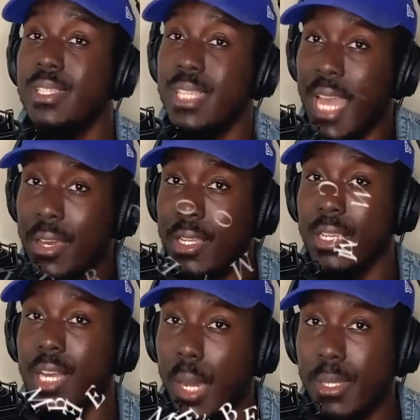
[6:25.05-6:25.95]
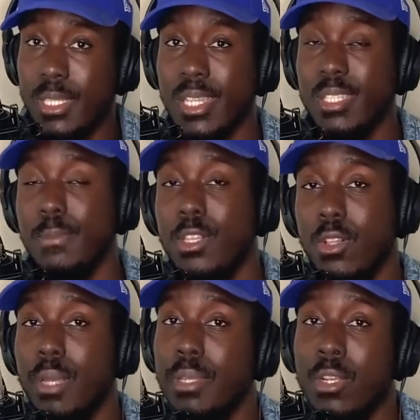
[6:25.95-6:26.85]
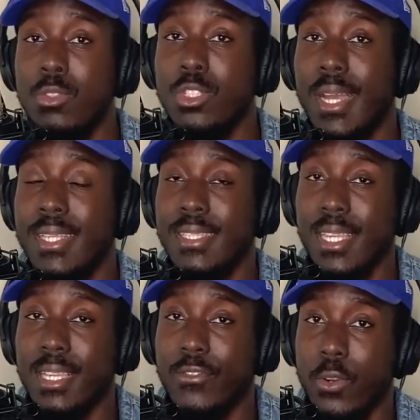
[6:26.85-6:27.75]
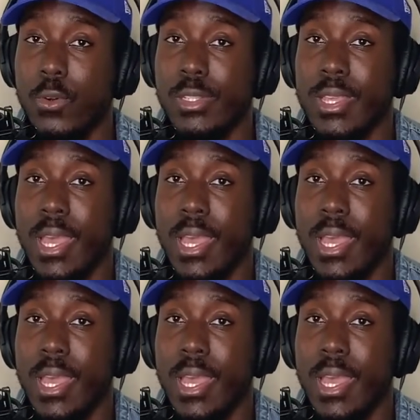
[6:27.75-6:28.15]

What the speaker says: down in the comment section below. Let me know what you guys think, of course.